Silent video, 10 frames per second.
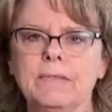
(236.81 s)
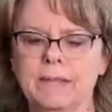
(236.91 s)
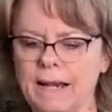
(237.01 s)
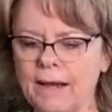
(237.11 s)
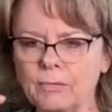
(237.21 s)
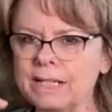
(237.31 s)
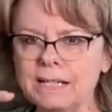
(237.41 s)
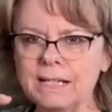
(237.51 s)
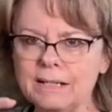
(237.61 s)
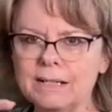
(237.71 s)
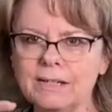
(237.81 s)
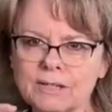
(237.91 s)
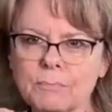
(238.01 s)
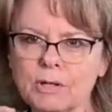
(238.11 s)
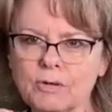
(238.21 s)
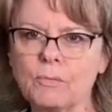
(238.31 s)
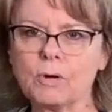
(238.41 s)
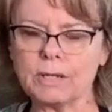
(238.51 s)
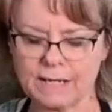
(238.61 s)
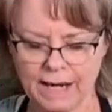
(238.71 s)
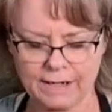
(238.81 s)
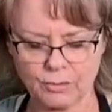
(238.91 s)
that I only need this much for in a cake.